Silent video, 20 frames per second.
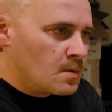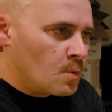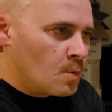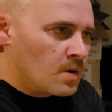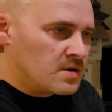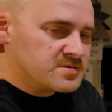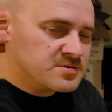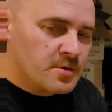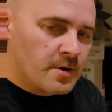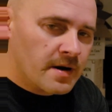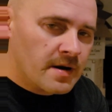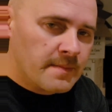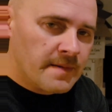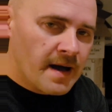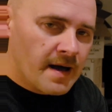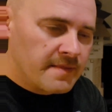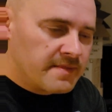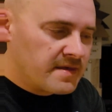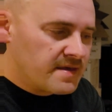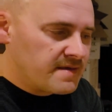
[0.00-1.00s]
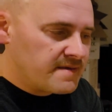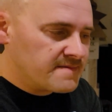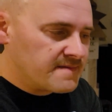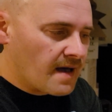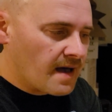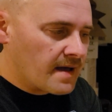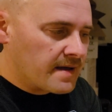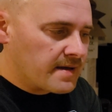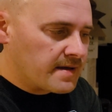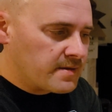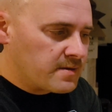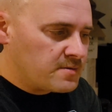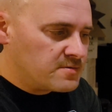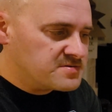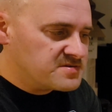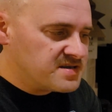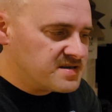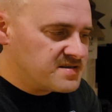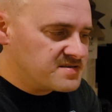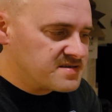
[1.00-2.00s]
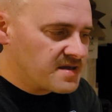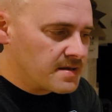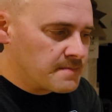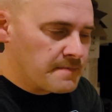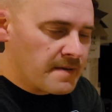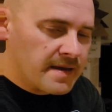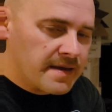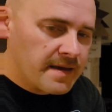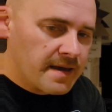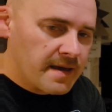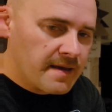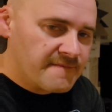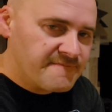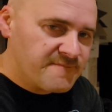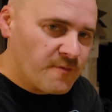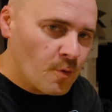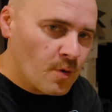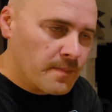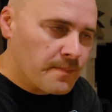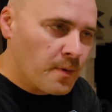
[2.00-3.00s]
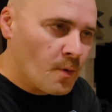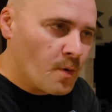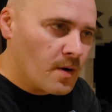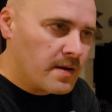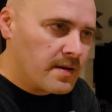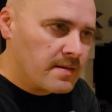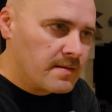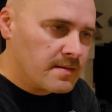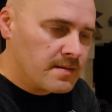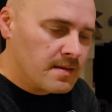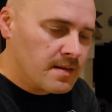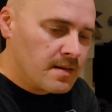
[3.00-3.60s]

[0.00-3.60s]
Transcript: what's great about these, I can use these and make a 4-point